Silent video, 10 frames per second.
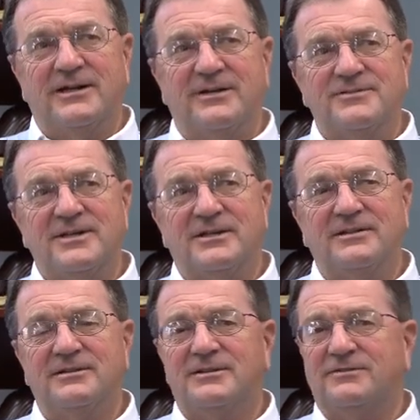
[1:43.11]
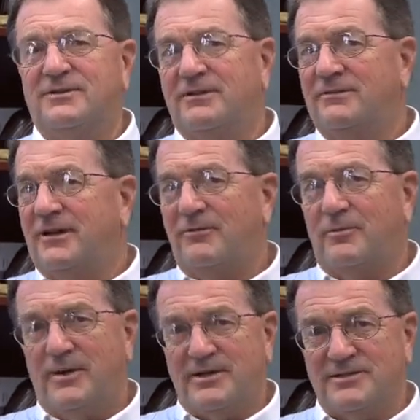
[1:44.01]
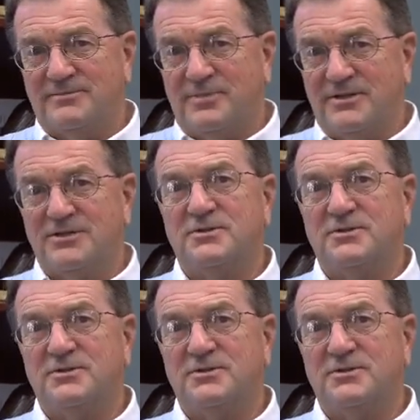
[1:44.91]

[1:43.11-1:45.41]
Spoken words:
I've said, look, if you ever have a patient